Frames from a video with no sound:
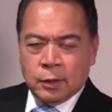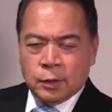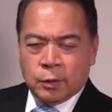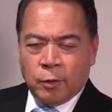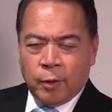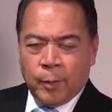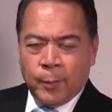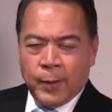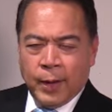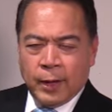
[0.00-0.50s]

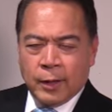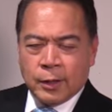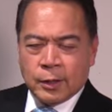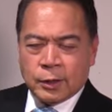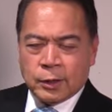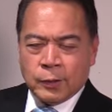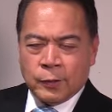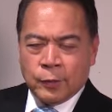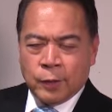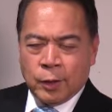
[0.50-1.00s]
So remind
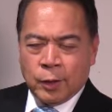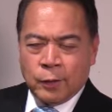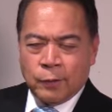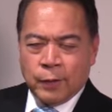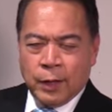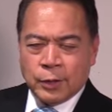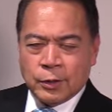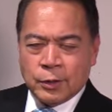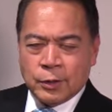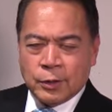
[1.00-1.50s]
us of your
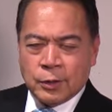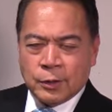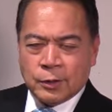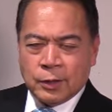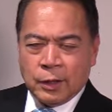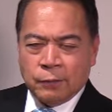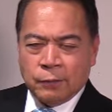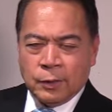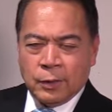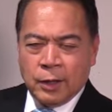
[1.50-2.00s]
graciousness
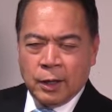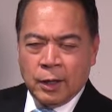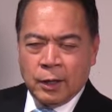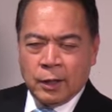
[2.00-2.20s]
every day.